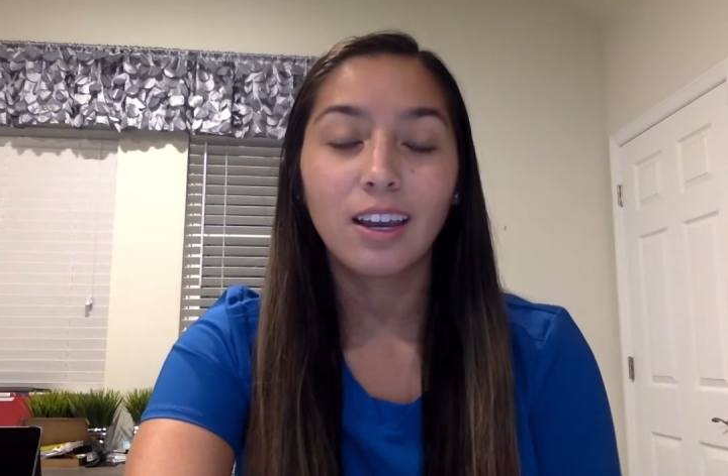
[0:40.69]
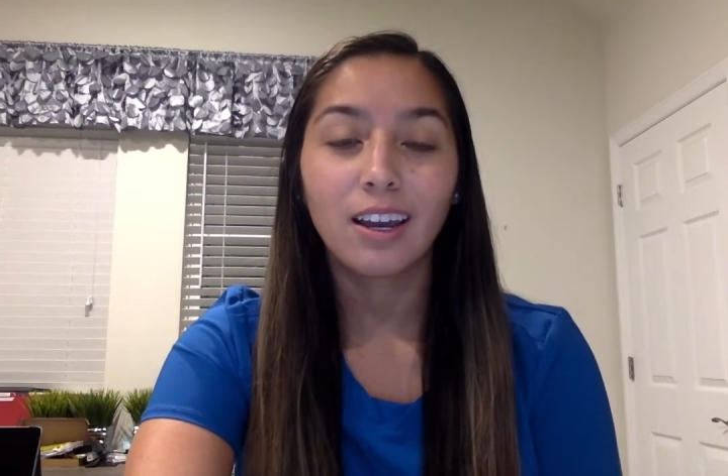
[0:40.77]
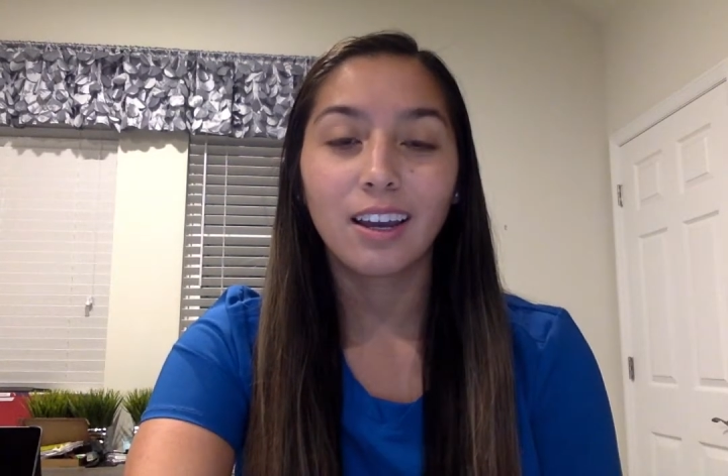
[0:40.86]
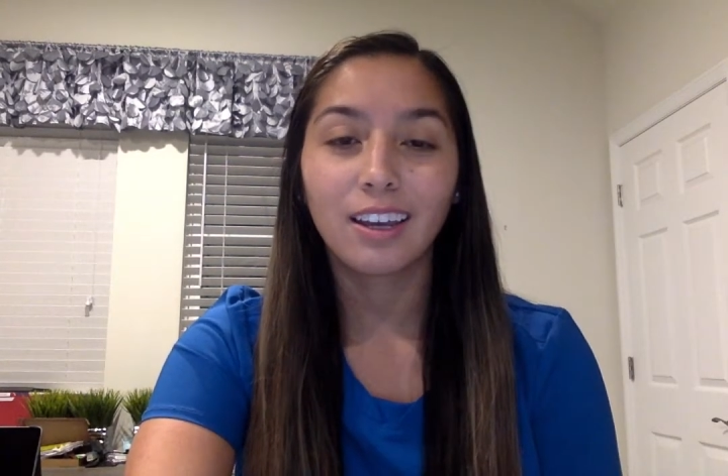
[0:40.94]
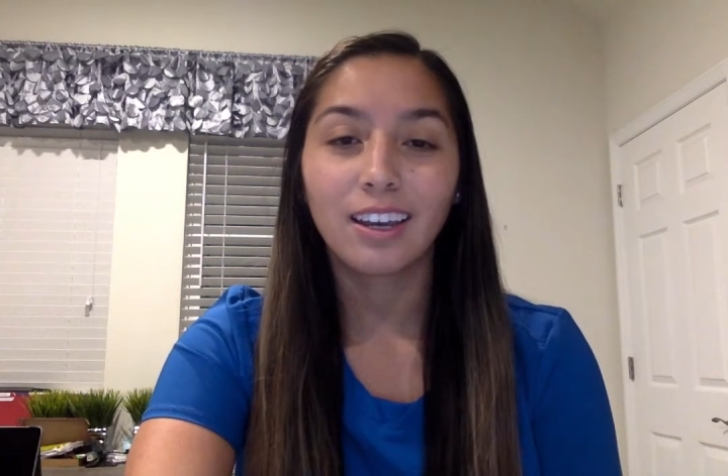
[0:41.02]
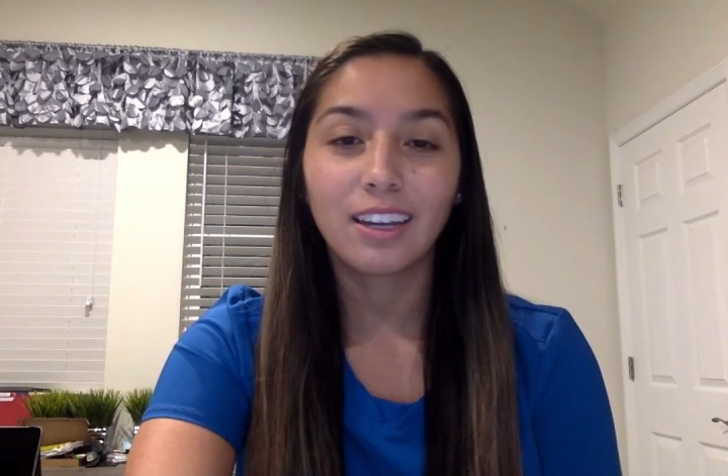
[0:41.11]

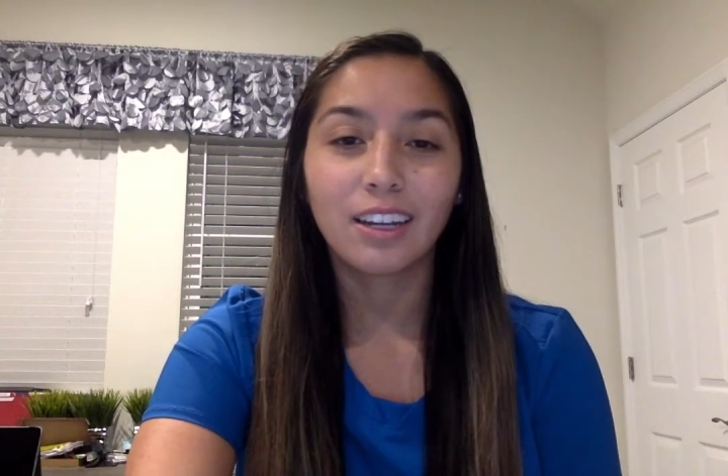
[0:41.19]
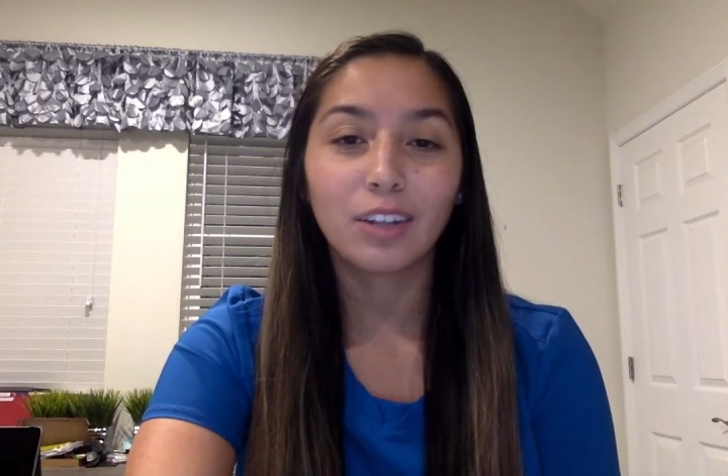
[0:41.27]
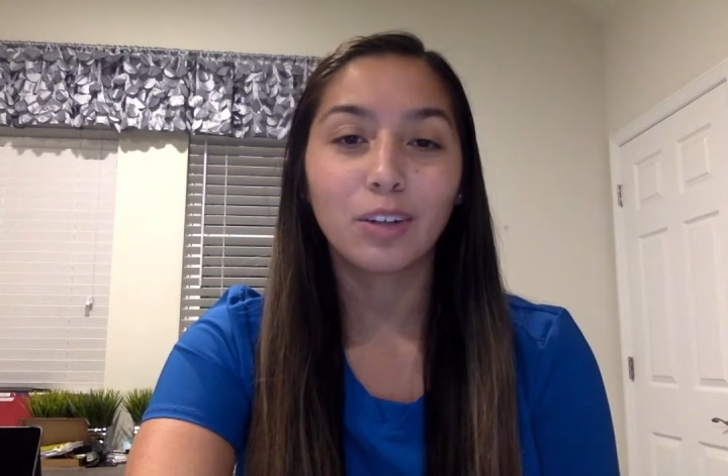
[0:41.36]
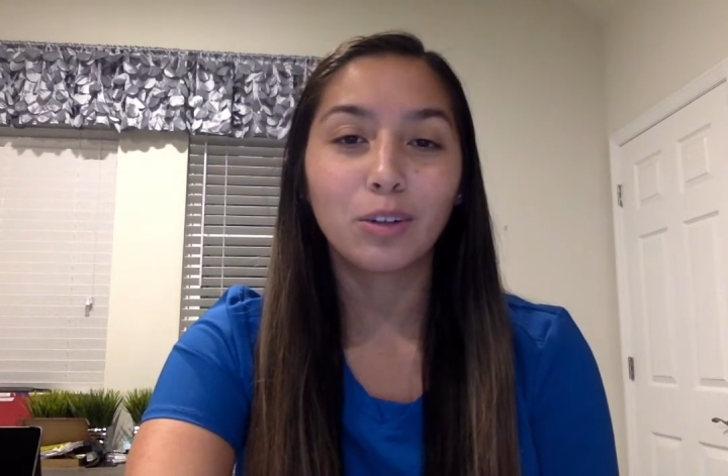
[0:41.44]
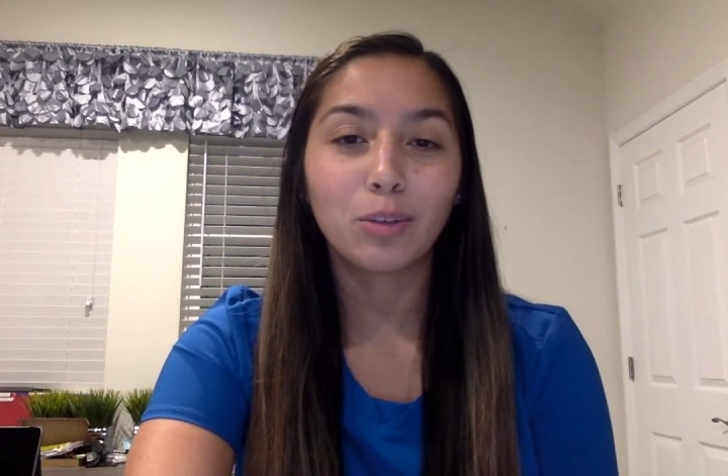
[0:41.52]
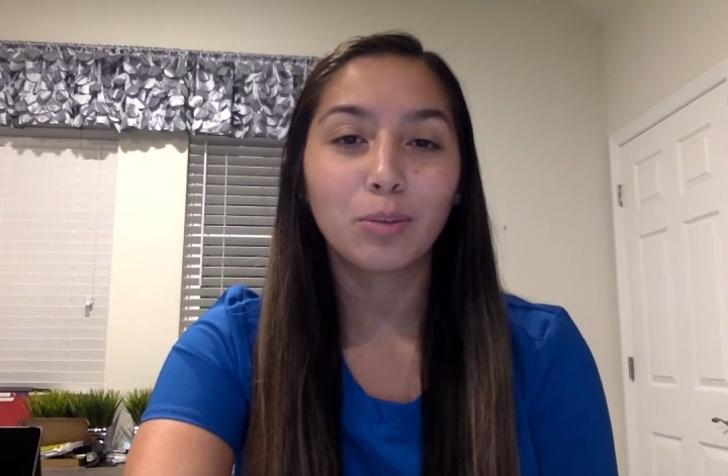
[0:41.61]
Again, I
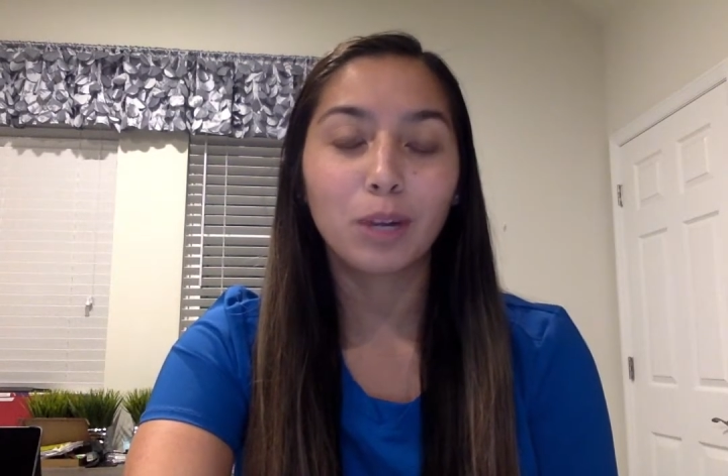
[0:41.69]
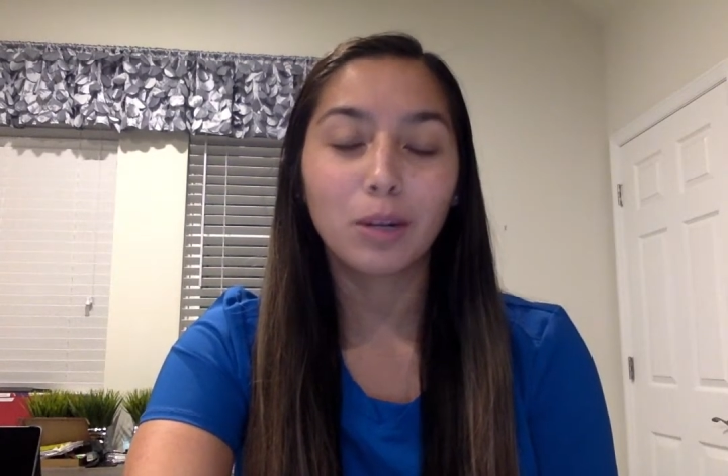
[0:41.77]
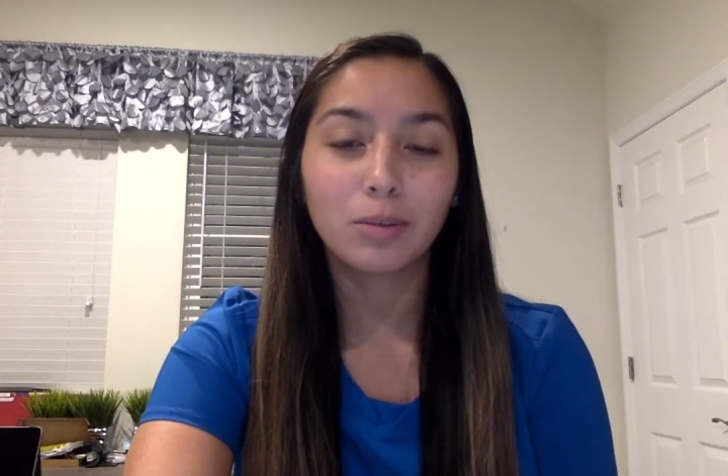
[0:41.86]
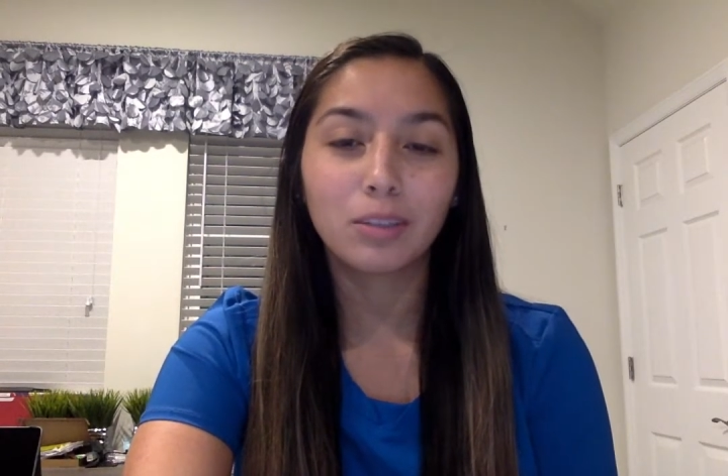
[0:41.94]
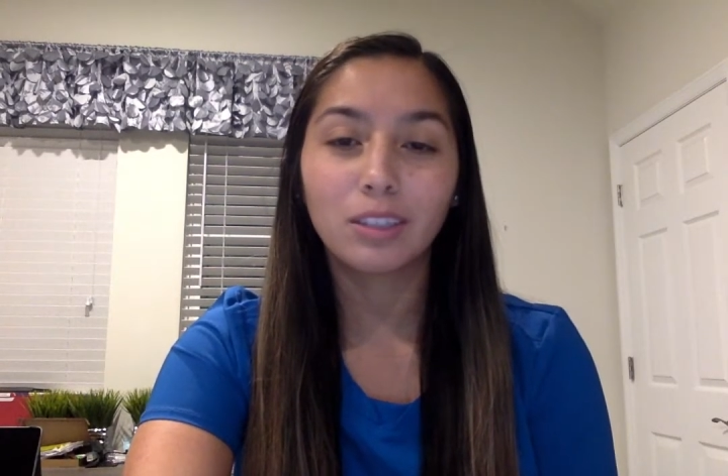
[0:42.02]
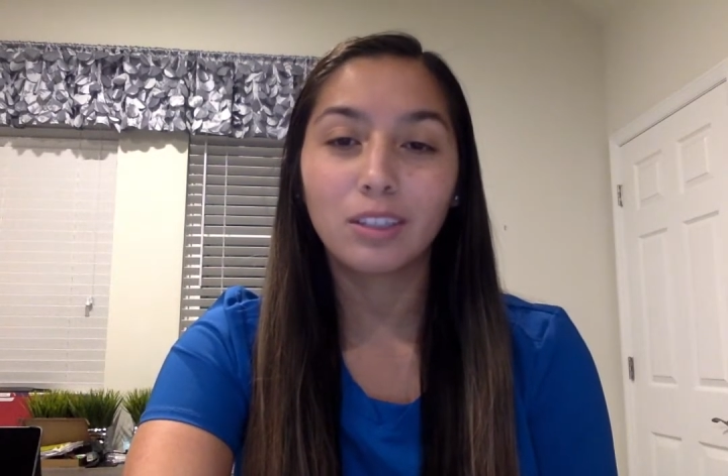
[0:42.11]
know you
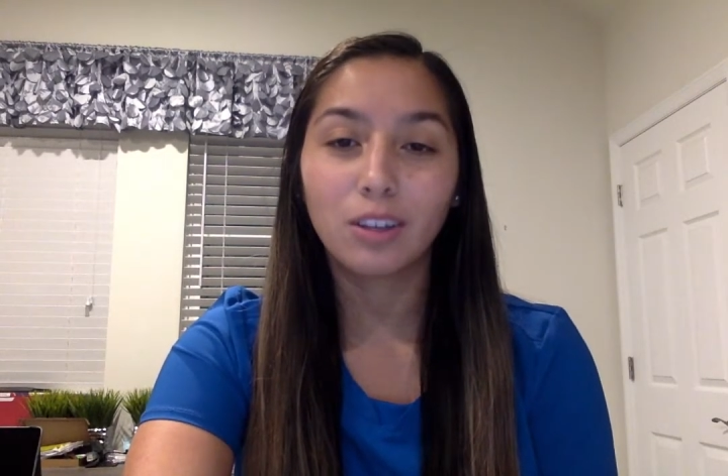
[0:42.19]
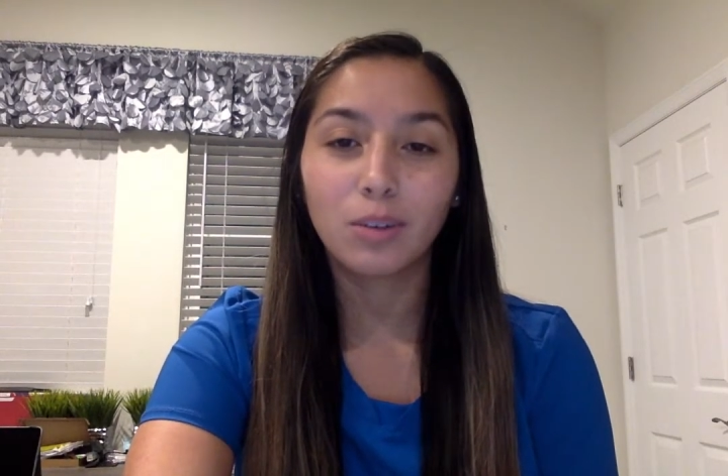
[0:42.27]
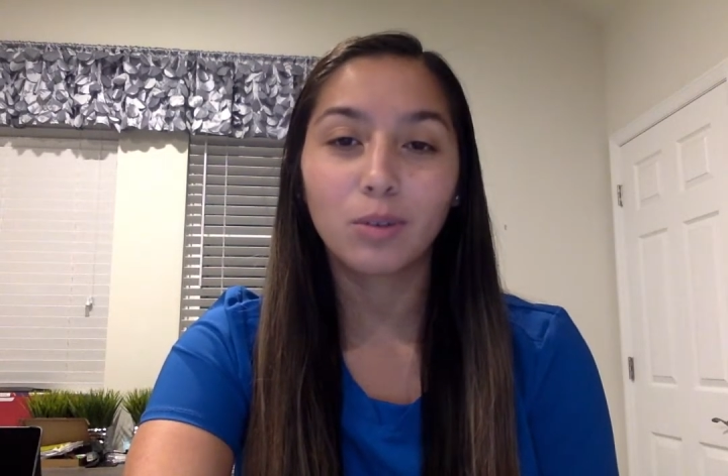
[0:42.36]
probably know